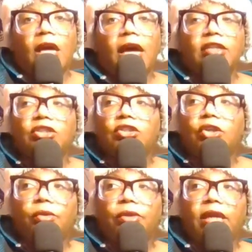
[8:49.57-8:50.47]
I just
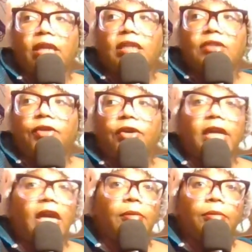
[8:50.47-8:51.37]
know that he's very
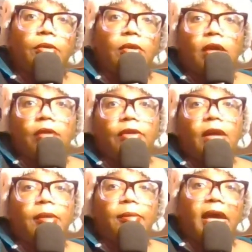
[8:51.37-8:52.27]
capable of
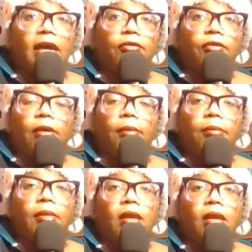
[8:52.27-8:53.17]
coming back from